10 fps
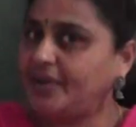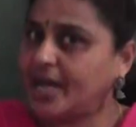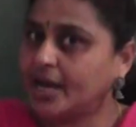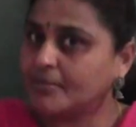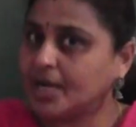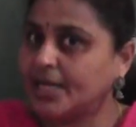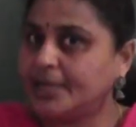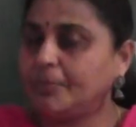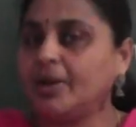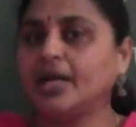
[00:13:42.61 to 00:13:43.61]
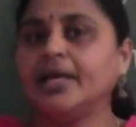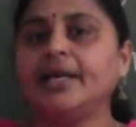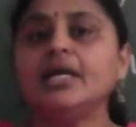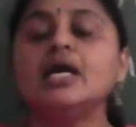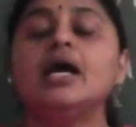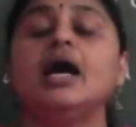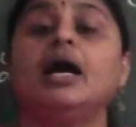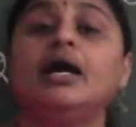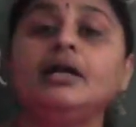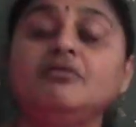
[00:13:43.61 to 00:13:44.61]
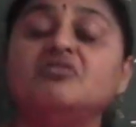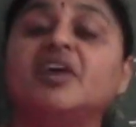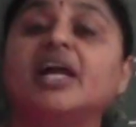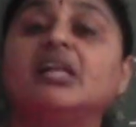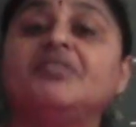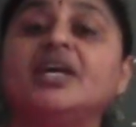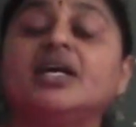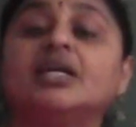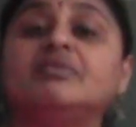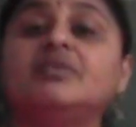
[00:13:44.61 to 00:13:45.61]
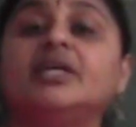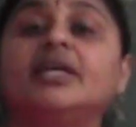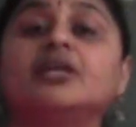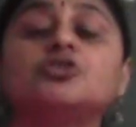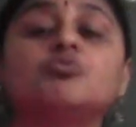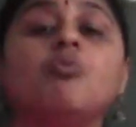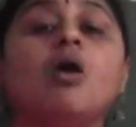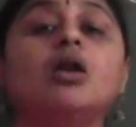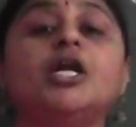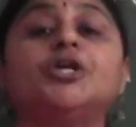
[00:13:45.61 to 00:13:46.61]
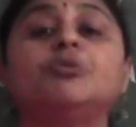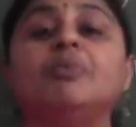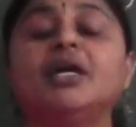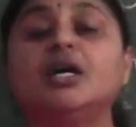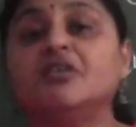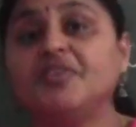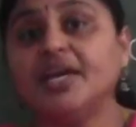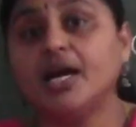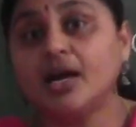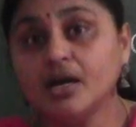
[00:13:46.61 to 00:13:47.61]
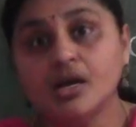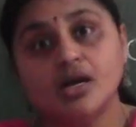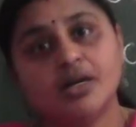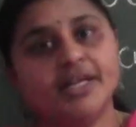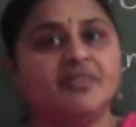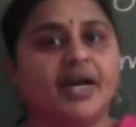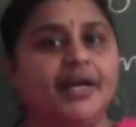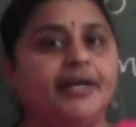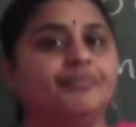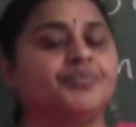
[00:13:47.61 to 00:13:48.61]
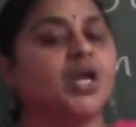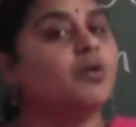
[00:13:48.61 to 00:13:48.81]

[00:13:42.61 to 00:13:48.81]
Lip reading: we are multiplying, and while we are converting smaller to bigger, we are dividing.